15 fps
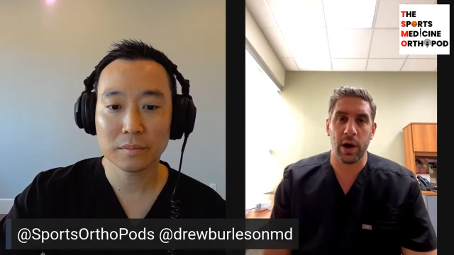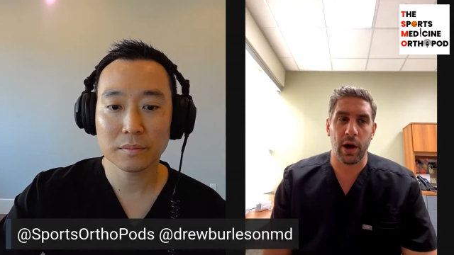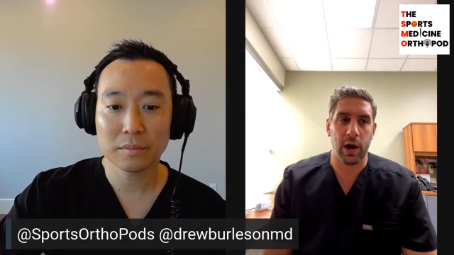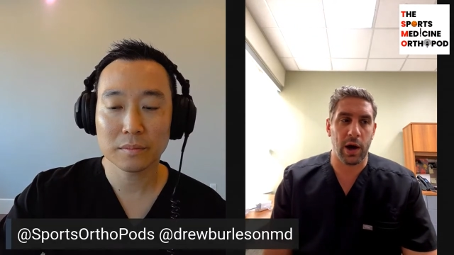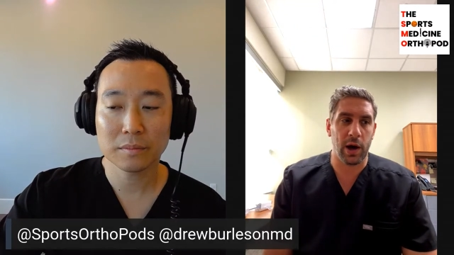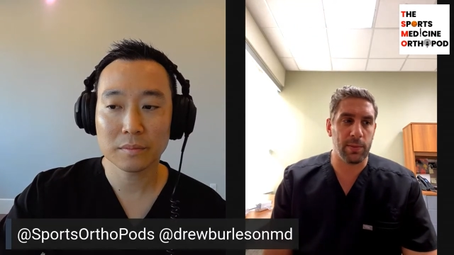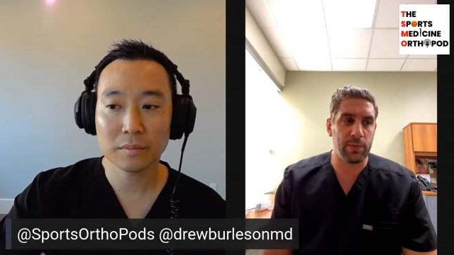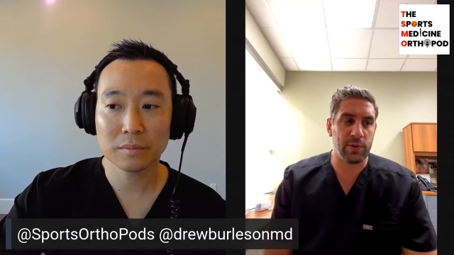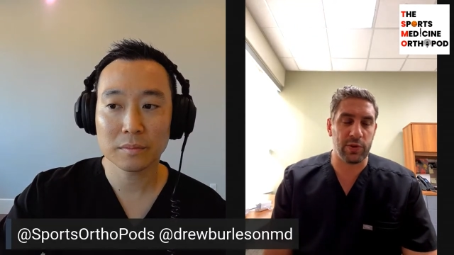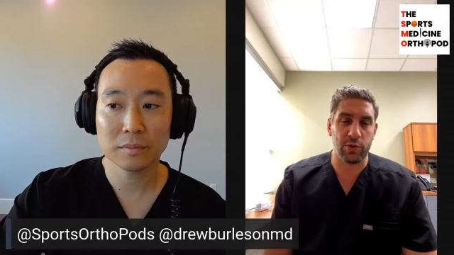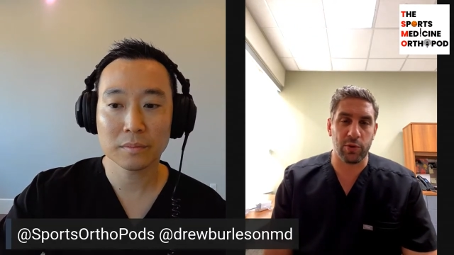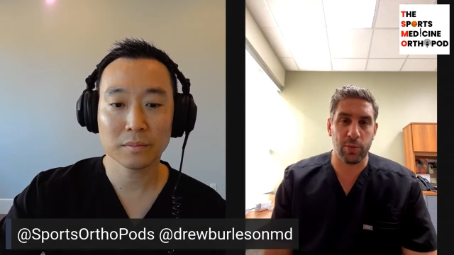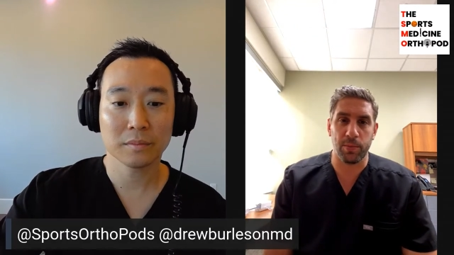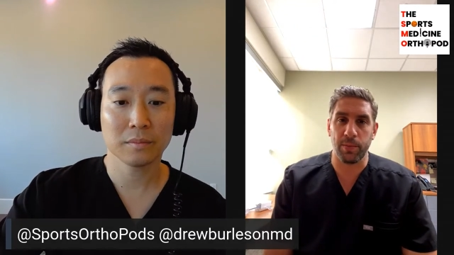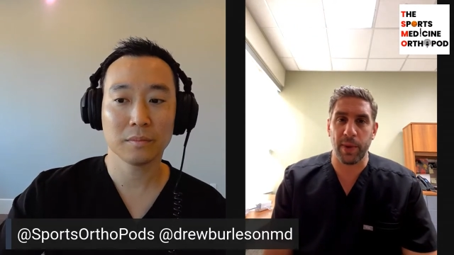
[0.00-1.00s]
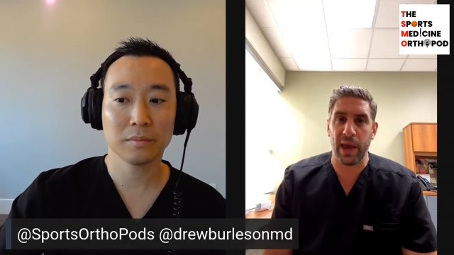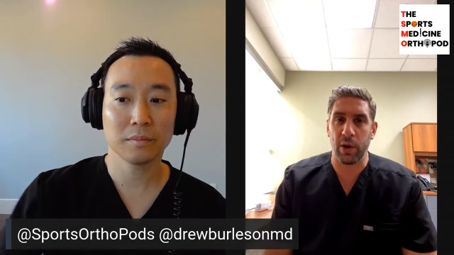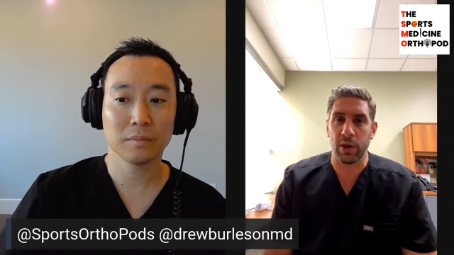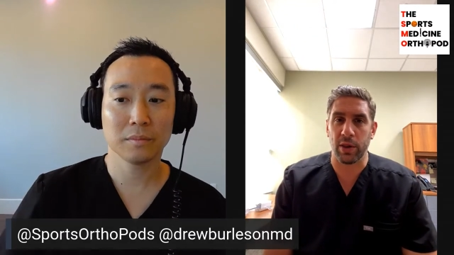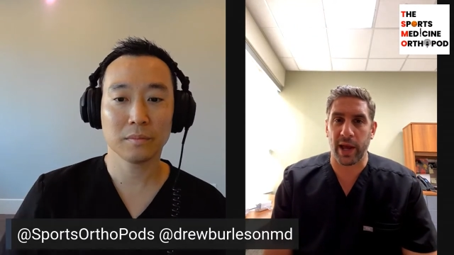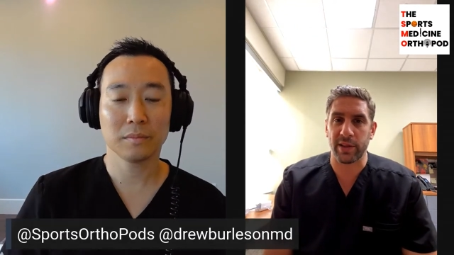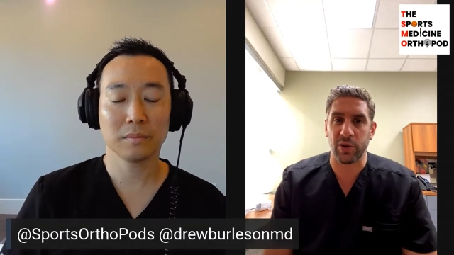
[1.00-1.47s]
Speaker 1: um, you may
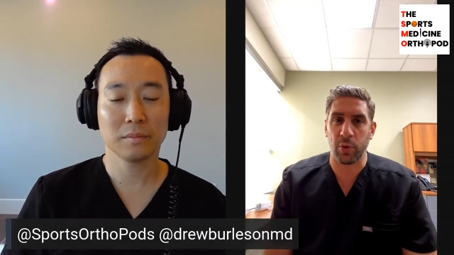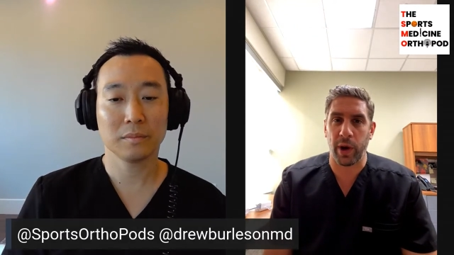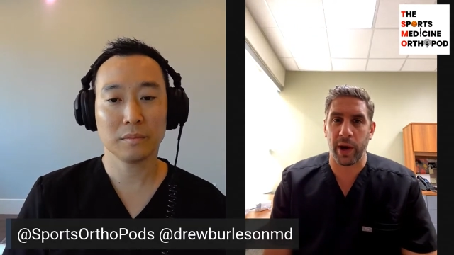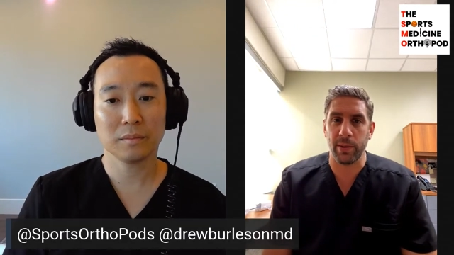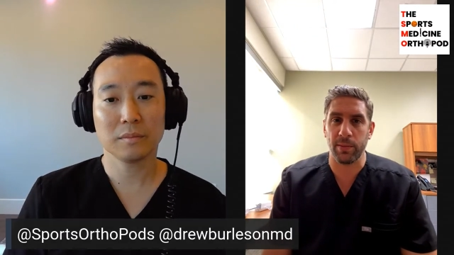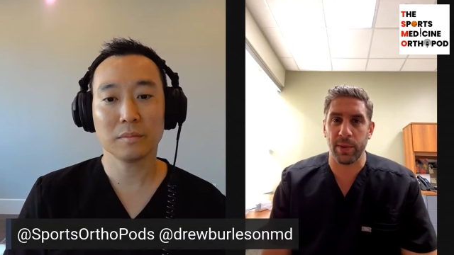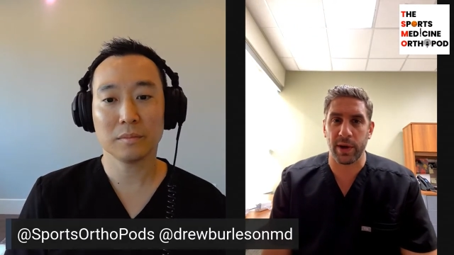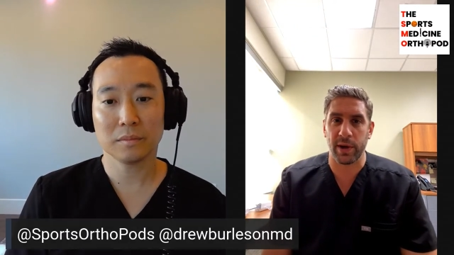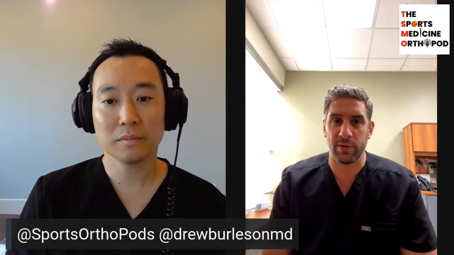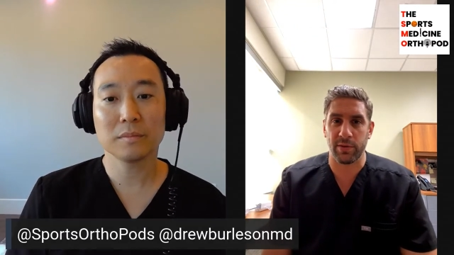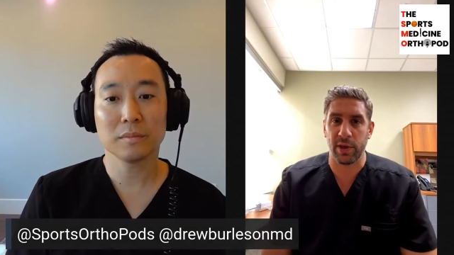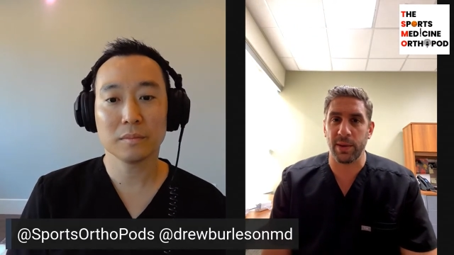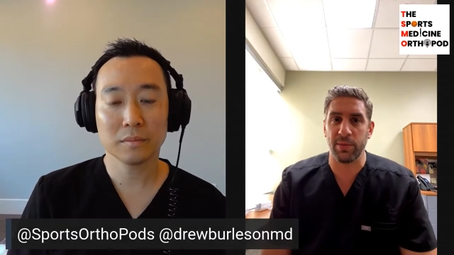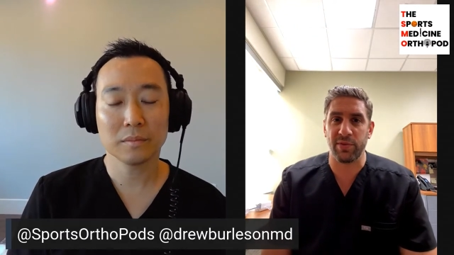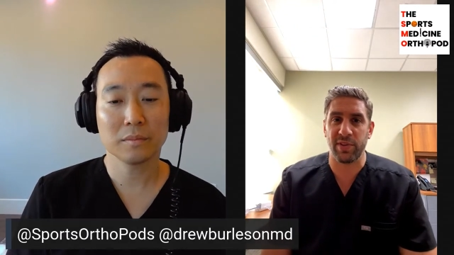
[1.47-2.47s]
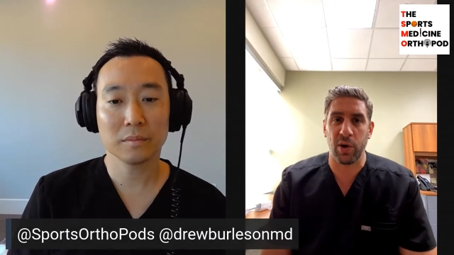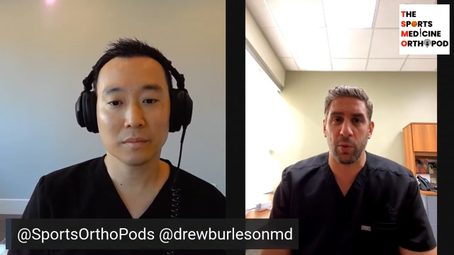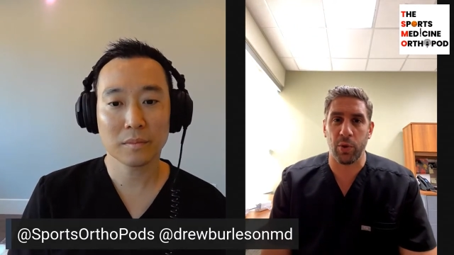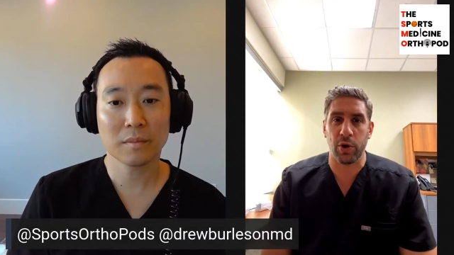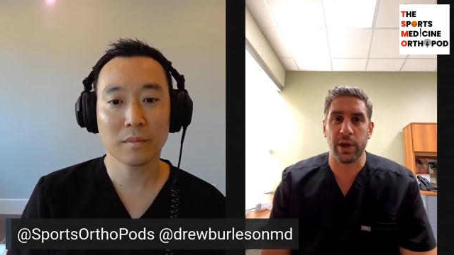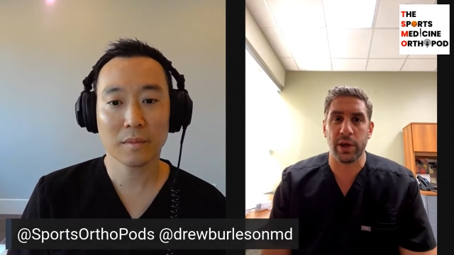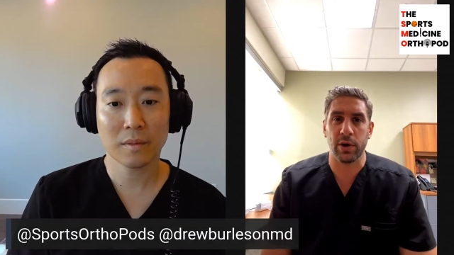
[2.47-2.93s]
elect to wait because the MCL
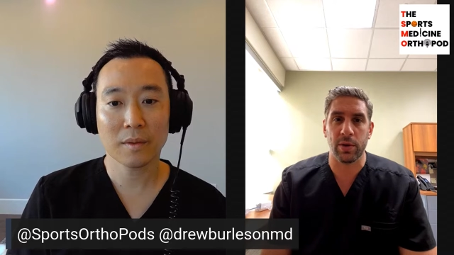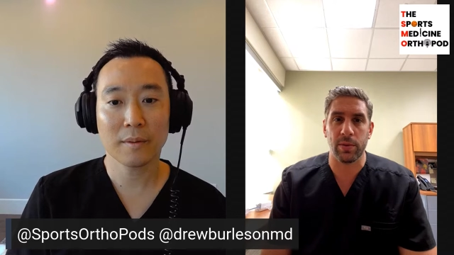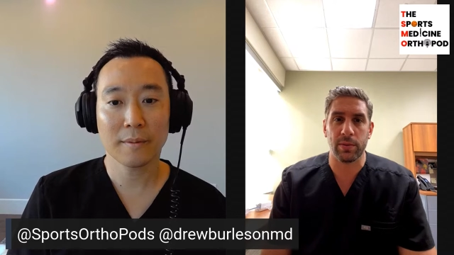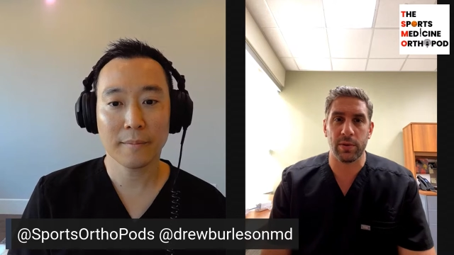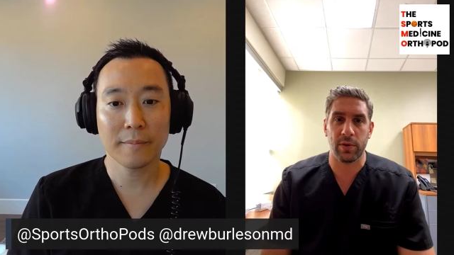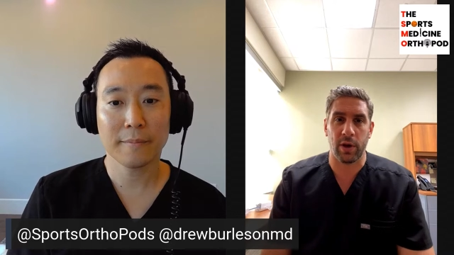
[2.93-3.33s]
will heal.